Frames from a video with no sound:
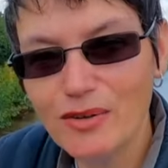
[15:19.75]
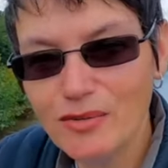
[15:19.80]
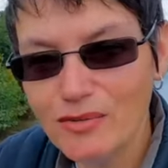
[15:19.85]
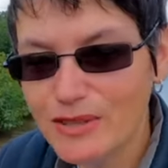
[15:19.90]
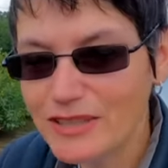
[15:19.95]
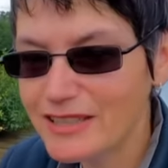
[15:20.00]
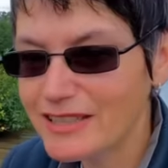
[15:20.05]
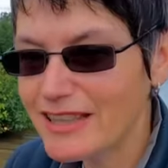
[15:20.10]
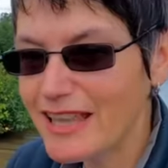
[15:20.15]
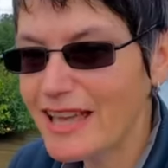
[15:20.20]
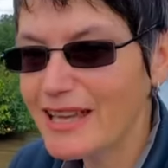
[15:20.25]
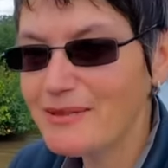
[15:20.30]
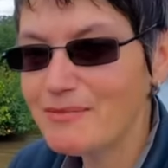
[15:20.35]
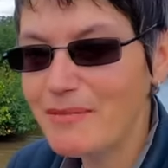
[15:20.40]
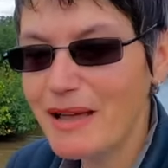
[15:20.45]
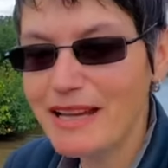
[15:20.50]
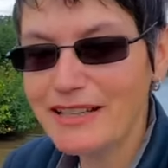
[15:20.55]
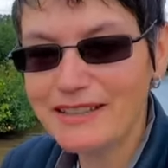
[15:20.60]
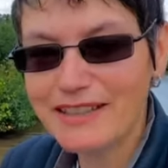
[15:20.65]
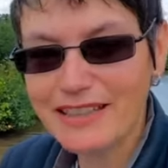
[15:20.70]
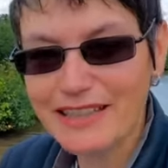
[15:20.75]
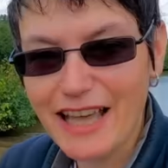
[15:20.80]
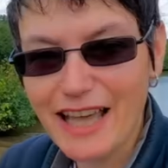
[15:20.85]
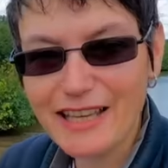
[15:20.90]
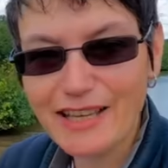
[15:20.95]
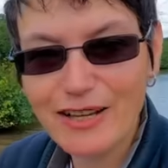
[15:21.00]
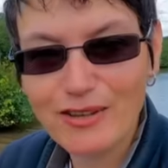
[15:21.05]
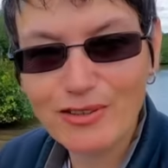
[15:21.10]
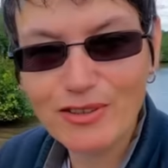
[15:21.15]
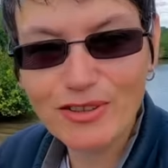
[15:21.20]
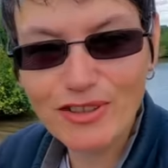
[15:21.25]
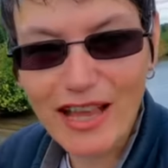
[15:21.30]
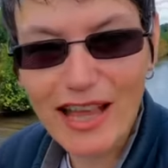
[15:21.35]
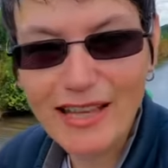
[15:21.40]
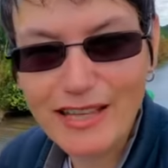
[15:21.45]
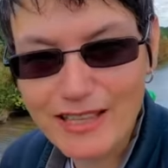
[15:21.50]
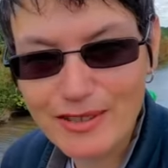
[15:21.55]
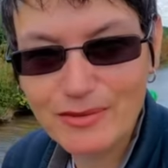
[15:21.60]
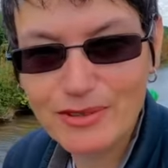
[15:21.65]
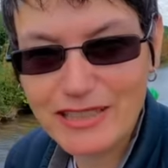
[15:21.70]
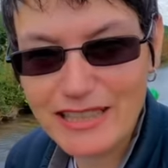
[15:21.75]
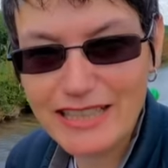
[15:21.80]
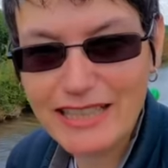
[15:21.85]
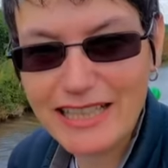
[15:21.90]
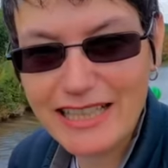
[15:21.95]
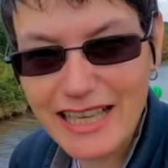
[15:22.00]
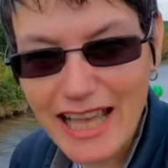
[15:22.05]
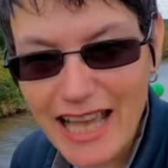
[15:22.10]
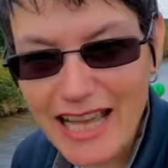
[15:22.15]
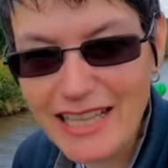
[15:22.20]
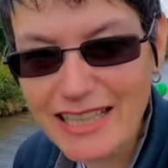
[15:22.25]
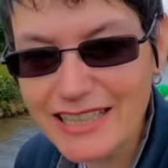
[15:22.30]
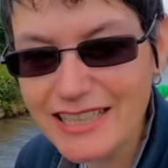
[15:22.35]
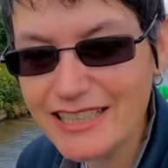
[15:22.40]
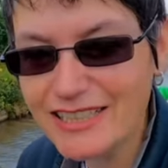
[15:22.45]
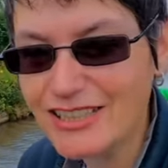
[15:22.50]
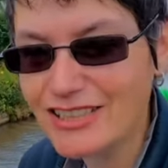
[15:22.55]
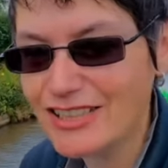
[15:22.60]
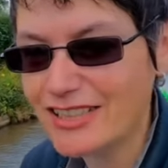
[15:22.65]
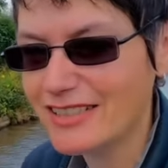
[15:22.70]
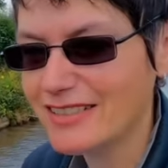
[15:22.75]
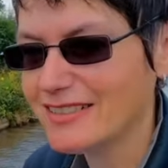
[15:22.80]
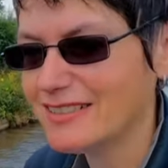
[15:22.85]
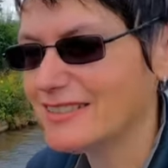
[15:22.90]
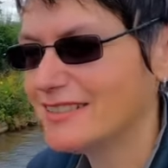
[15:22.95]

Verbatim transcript: which then made the gecko look like it was in a cage,